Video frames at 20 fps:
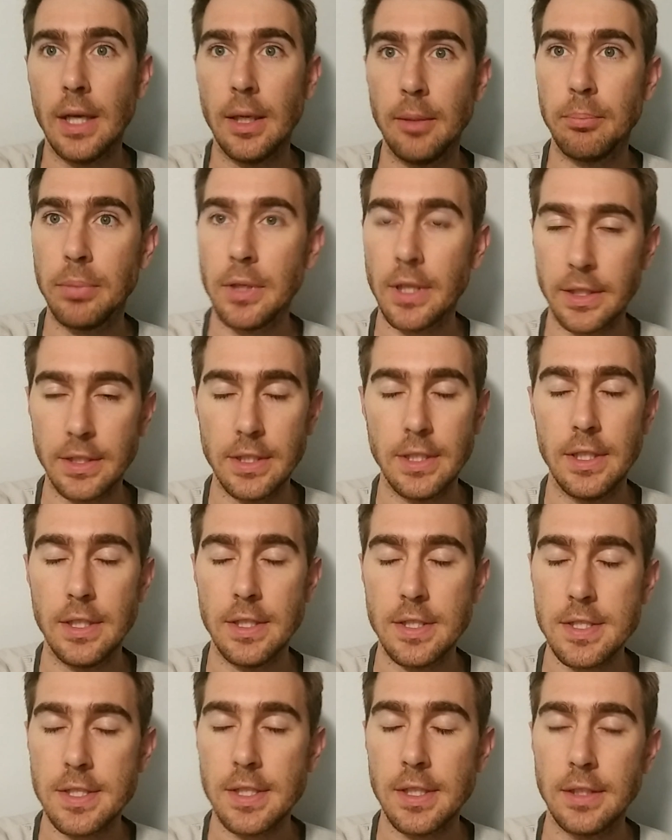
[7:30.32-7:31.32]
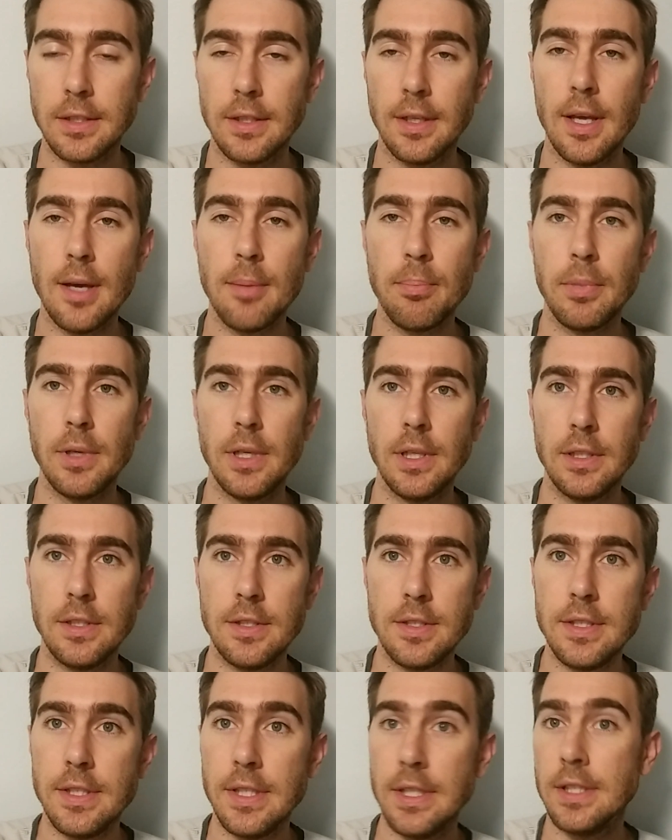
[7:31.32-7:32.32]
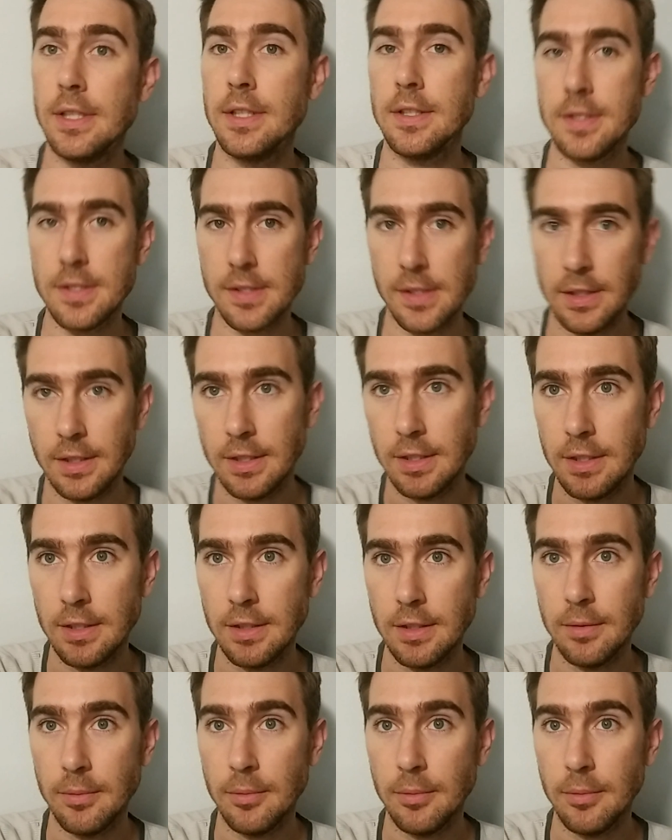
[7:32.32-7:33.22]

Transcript: and plugged it in and synced it up, it did sync it